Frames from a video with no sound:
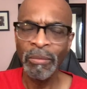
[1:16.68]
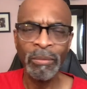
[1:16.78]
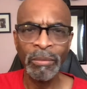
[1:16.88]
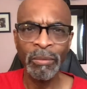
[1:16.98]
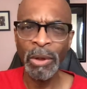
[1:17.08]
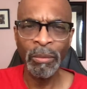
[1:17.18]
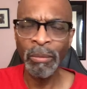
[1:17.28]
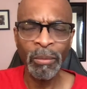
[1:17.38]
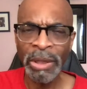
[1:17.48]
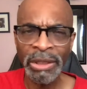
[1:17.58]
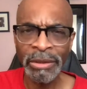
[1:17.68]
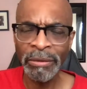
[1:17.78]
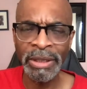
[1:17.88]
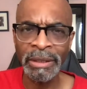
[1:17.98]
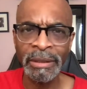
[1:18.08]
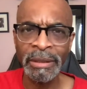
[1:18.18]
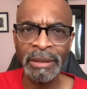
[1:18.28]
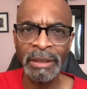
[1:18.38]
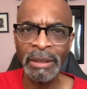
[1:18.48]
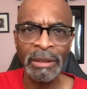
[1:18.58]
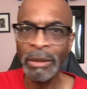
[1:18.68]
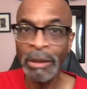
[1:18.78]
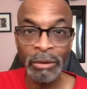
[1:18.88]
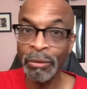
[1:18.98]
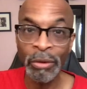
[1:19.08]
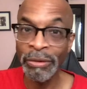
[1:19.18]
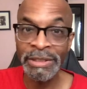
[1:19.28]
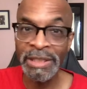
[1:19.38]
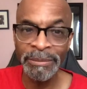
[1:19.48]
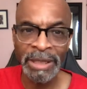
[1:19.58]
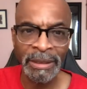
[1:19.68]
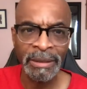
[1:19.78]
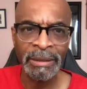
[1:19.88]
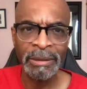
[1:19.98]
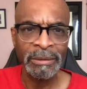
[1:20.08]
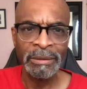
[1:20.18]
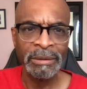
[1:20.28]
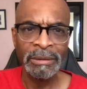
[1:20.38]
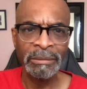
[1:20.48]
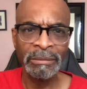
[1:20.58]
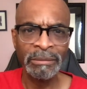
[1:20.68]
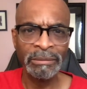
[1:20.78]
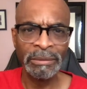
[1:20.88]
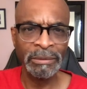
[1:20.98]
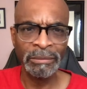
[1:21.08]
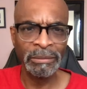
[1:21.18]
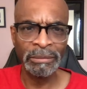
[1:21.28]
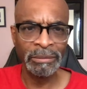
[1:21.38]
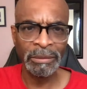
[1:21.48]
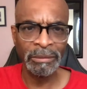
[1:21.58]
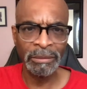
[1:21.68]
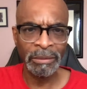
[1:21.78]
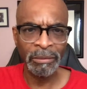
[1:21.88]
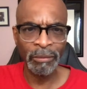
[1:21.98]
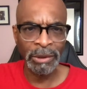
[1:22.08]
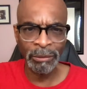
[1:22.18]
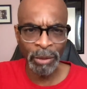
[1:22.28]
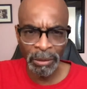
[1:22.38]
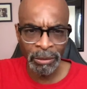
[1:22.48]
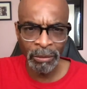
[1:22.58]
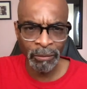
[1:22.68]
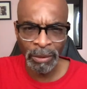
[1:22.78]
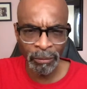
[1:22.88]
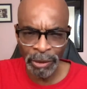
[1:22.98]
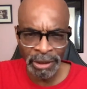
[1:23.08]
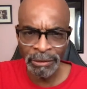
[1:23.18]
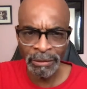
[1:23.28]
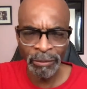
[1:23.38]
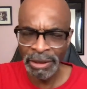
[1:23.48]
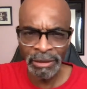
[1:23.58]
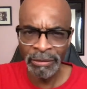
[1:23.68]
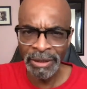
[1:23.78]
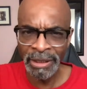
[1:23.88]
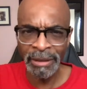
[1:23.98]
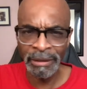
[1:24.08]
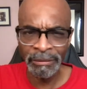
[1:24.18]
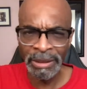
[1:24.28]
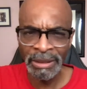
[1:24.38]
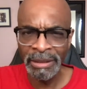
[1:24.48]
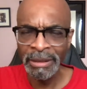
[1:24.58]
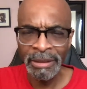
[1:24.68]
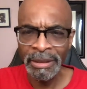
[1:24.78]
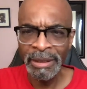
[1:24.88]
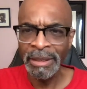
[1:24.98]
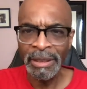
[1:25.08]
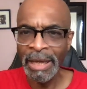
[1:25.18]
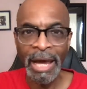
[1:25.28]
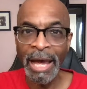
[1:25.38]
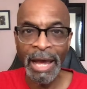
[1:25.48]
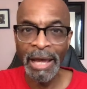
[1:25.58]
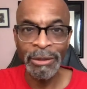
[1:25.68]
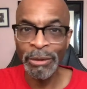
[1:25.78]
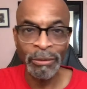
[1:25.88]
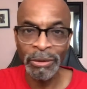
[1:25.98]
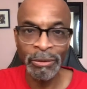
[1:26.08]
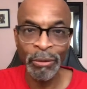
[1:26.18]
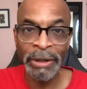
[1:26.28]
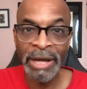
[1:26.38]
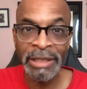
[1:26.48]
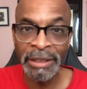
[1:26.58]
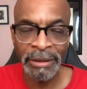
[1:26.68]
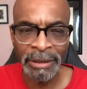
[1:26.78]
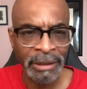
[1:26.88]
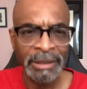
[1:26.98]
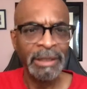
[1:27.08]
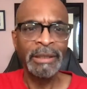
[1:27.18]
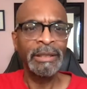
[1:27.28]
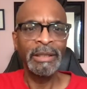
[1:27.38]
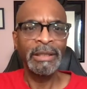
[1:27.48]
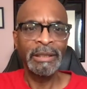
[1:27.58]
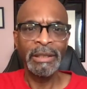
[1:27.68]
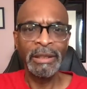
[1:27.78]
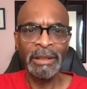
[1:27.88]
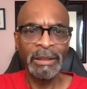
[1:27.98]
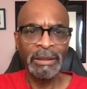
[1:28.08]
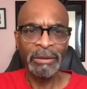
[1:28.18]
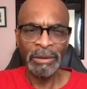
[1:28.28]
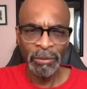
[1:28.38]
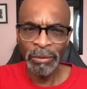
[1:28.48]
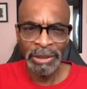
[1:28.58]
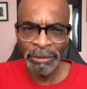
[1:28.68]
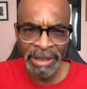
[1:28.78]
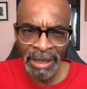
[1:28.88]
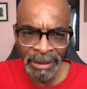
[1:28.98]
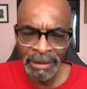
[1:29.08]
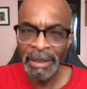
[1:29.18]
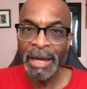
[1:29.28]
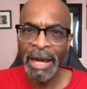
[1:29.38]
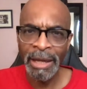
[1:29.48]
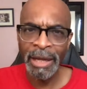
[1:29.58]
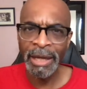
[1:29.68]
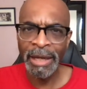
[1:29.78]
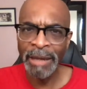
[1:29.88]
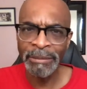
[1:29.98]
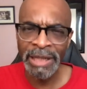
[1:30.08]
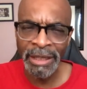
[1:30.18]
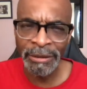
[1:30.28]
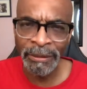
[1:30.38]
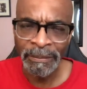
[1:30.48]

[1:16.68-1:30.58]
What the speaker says: "Well, what are you doing?" "You don't see me." "Well, what are you doing here? What?" You are not here." "Well, who are you again?" I'm Daniel."